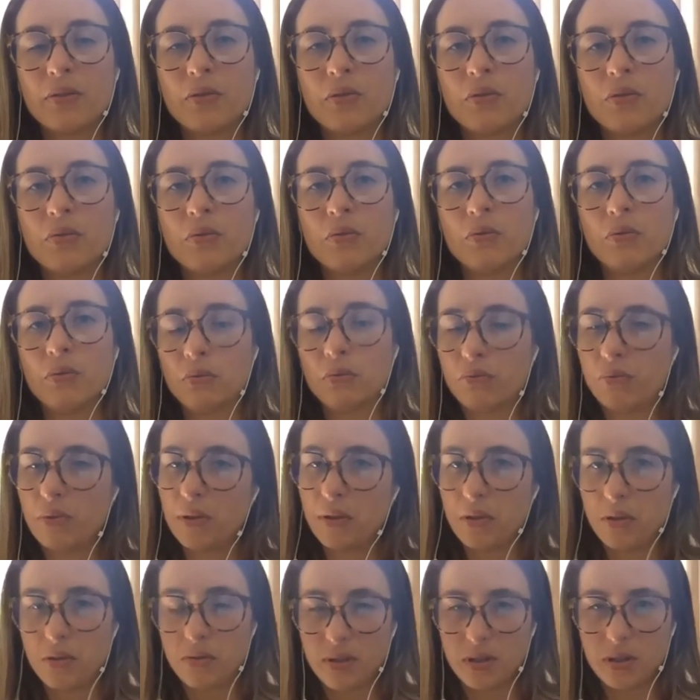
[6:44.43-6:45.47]
to
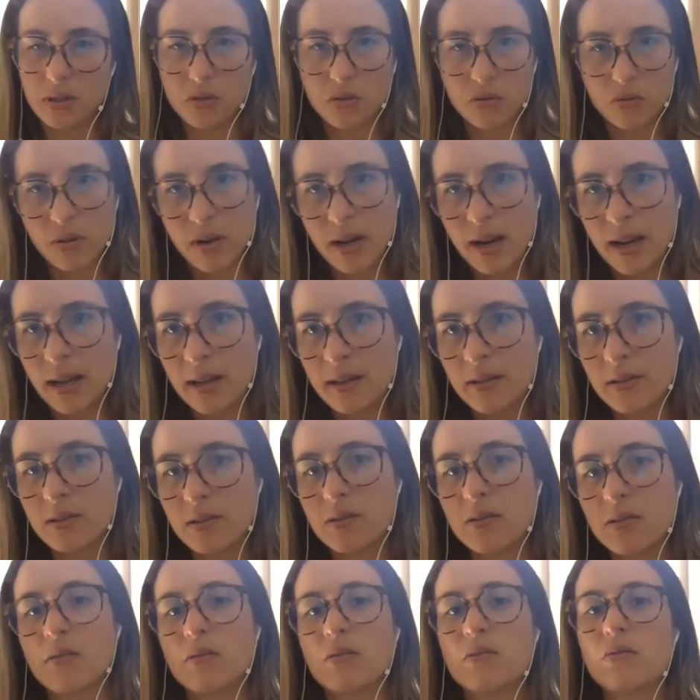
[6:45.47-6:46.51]
reduce the
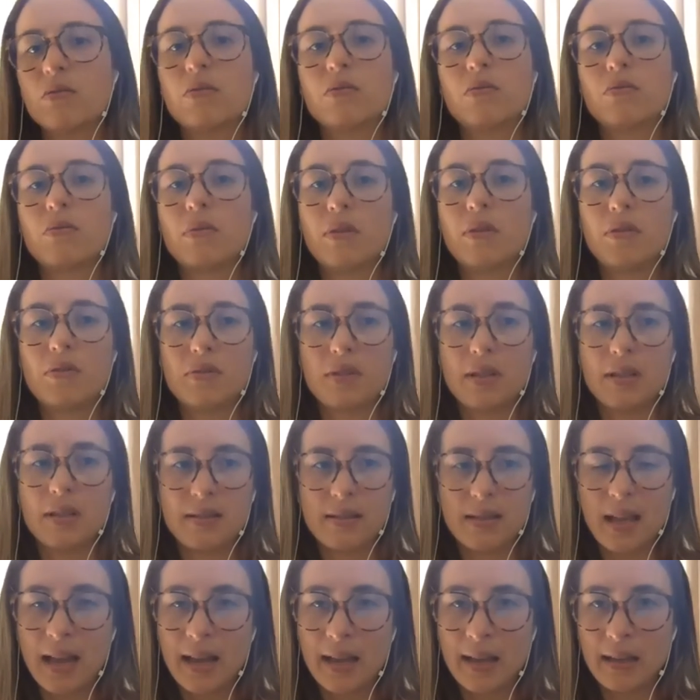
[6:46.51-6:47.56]
stress, to reduce
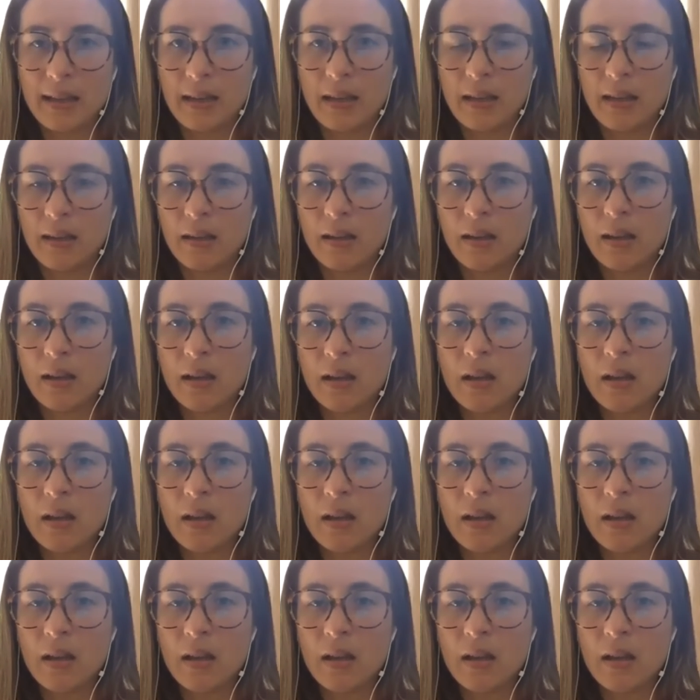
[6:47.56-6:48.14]
anxiety,